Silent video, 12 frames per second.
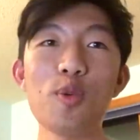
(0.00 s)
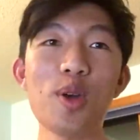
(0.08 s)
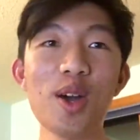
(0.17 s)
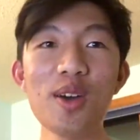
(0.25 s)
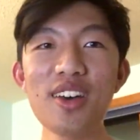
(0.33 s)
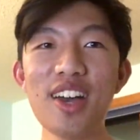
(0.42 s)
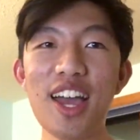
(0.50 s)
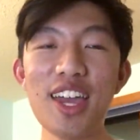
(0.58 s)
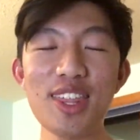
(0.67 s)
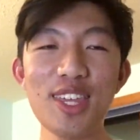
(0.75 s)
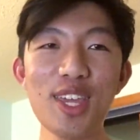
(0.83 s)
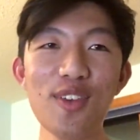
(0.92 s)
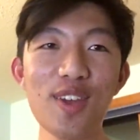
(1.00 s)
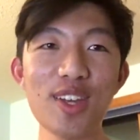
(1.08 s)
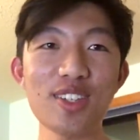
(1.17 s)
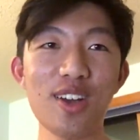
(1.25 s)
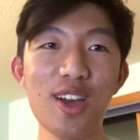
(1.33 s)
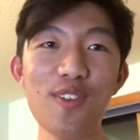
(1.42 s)
Well, I think if I
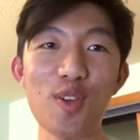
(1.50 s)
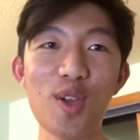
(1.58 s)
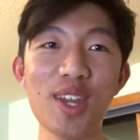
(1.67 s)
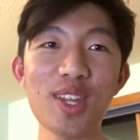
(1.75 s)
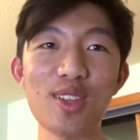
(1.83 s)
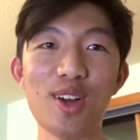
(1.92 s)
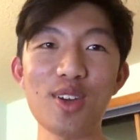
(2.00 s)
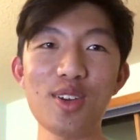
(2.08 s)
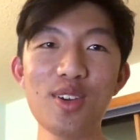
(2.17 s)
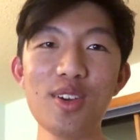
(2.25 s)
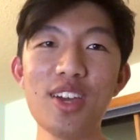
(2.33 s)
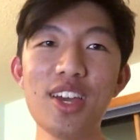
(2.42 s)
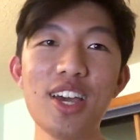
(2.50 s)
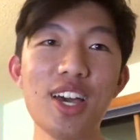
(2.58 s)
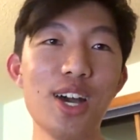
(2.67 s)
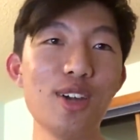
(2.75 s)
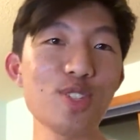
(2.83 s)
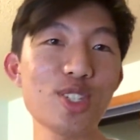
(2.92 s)
talk for any longer,
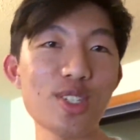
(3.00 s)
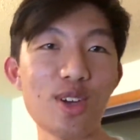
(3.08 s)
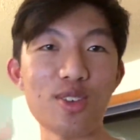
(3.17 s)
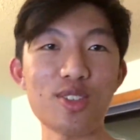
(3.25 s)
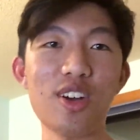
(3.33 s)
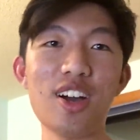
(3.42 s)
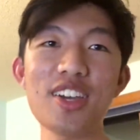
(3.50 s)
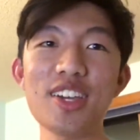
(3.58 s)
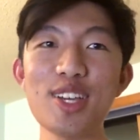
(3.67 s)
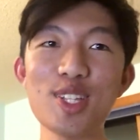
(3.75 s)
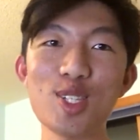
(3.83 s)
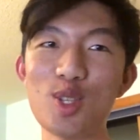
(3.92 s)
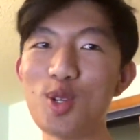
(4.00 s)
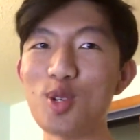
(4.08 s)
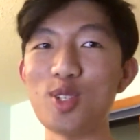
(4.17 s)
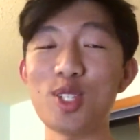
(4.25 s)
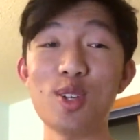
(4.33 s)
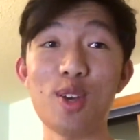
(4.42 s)
I'll just start talking in
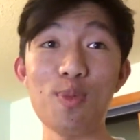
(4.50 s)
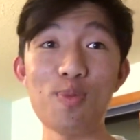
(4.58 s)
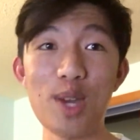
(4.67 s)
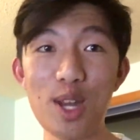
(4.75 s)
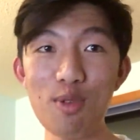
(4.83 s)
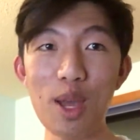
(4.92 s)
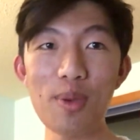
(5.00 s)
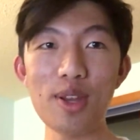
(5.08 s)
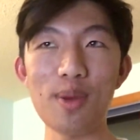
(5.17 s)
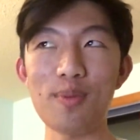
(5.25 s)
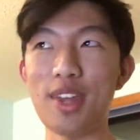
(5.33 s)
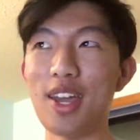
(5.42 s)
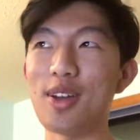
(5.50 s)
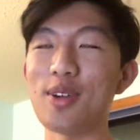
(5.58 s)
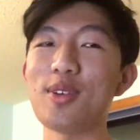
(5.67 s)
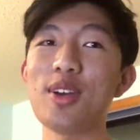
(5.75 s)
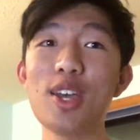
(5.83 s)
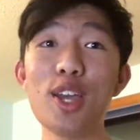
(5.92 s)
circles, so I'd better wrap it up now.
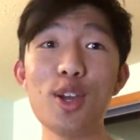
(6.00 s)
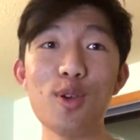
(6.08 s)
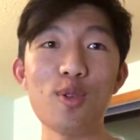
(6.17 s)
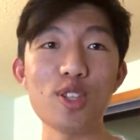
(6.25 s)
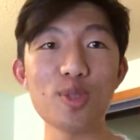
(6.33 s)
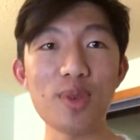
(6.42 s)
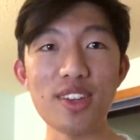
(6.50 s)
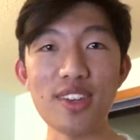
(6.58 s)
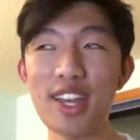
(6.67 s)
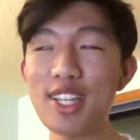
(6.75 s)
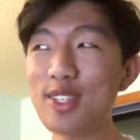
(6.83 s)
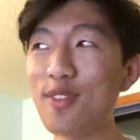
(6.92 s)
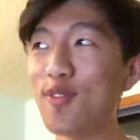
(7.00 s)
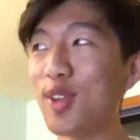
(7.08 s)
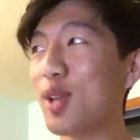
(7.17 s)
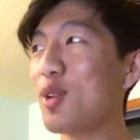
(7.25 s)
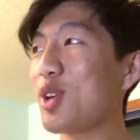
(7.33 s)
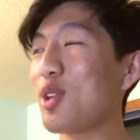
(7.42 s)
What's my next
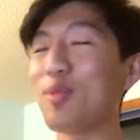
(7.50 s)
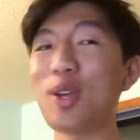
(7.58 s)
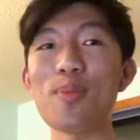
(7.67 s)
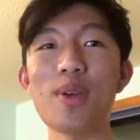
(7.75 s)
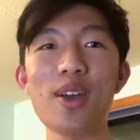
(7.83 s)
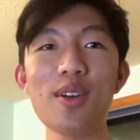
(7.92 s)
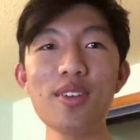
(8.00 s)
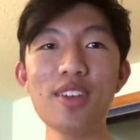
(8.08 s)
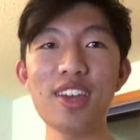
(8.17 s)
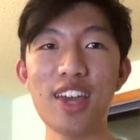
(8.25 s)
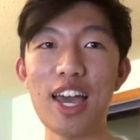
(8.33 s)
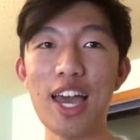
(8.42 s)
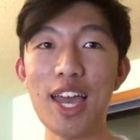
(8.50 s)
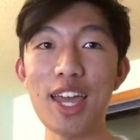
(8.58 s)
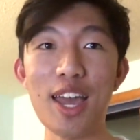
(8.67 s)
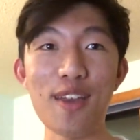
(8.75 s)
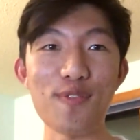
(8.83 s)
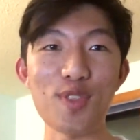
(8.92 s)
video going to be about? I
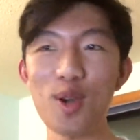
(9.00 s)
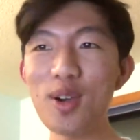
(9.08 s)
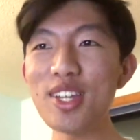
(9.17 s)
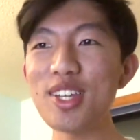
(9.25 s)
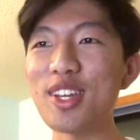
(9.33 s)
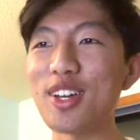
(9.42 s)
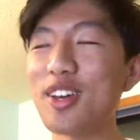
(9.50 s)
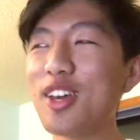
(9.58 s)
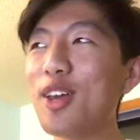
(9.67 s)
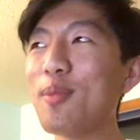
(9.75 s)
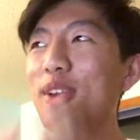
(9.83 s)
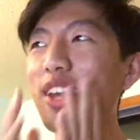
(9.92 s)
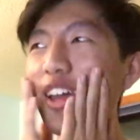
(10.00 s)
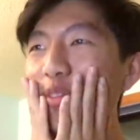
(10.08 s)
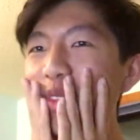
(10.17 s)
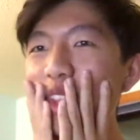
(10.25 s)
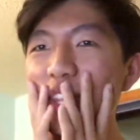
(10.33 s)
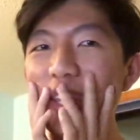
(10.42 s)
have no idea, but I have
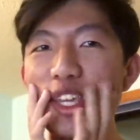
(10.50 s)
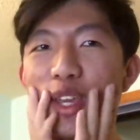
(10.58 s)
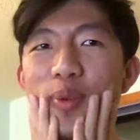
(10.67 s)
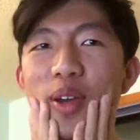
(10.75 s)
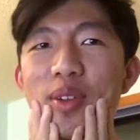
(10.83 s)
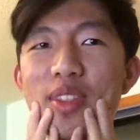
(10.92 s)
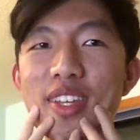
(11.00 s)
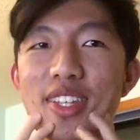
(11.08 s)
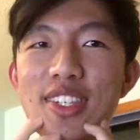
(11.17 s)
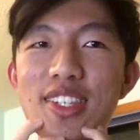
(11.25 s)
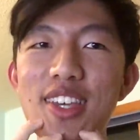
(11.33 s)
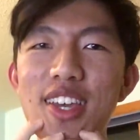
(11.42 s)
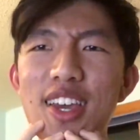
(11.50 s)
been thinking about this